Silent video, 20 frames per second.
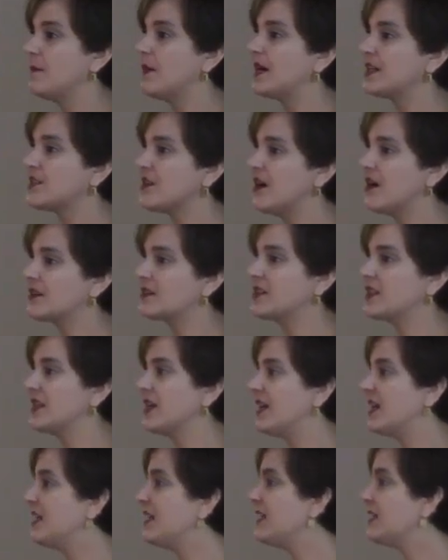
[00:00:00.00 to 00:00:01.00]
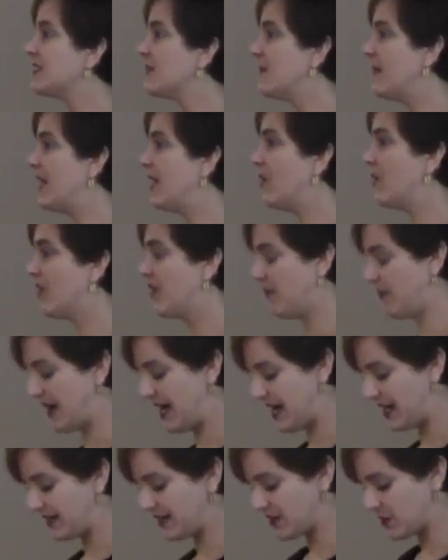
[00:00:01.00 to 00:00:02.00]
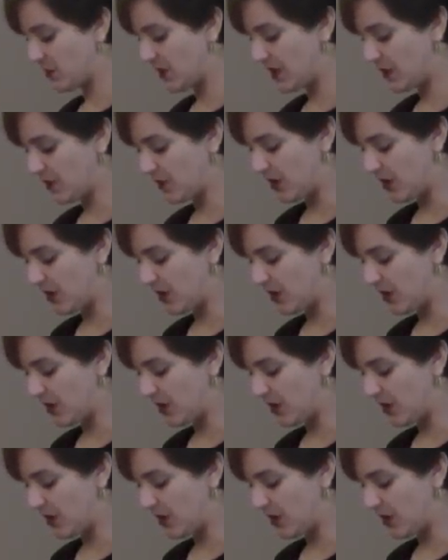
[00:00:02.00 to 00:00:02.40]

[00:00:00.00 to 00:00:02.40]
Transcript: my talk tonight is about the palaceware